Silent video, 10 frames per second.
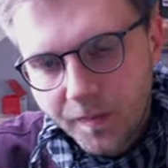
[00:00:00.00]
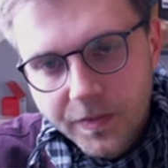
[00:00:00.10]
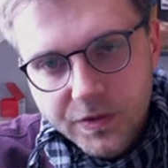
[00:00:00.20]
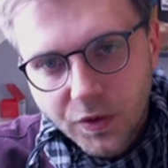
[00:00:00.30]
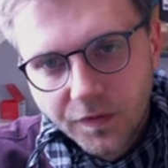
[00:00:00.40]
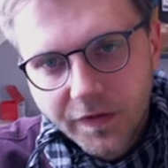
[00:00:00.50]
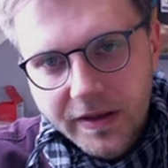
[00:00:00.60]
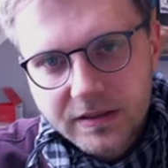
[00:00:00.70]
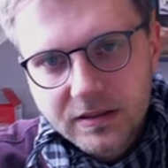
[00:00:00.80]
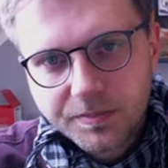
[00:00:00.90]

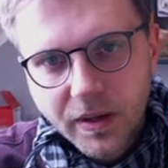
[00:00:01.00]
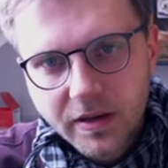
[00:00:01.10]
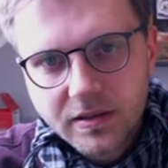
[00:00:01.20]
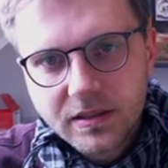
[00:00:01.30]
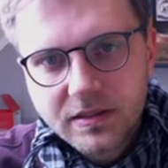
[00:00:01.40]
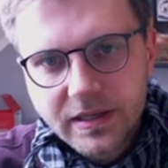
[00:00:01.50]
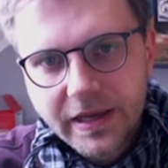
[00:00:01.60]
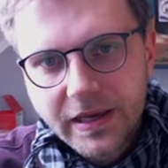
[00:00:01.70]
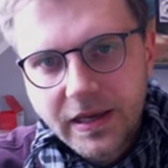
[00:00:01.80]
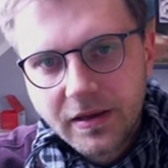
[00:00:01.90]
surfaces, but it is
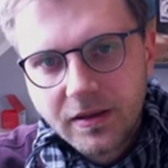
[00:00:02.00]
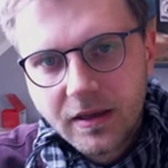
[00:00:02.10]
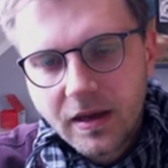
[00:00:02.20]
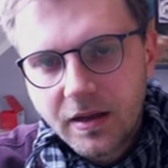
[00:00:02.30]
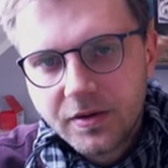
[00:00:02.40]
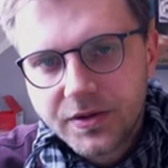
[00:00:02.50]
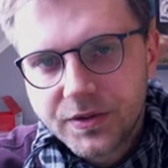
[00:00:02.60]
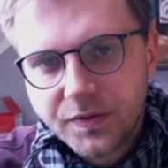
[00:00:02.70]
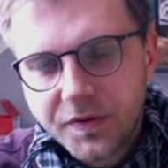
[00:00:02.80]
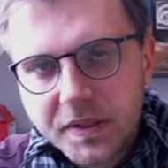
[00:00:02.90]
taking the other
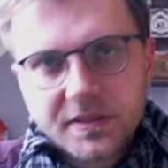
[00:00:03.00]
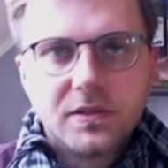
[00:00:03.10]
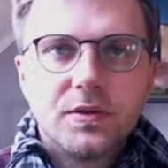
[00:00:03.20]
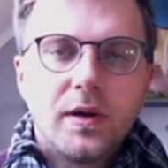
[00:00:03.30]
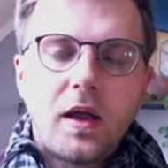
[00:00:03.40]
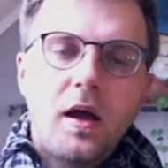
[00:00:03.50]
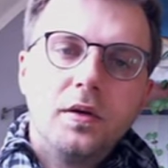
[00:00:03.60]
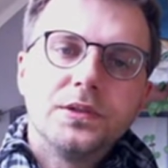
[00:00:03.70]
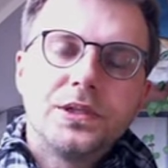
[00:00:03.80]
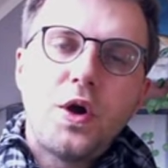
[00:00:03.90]
surface into
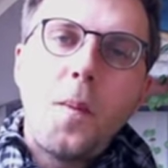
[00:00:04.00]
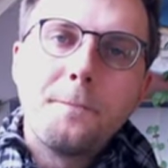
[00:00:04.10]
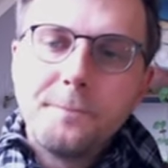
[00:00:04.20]
account. So,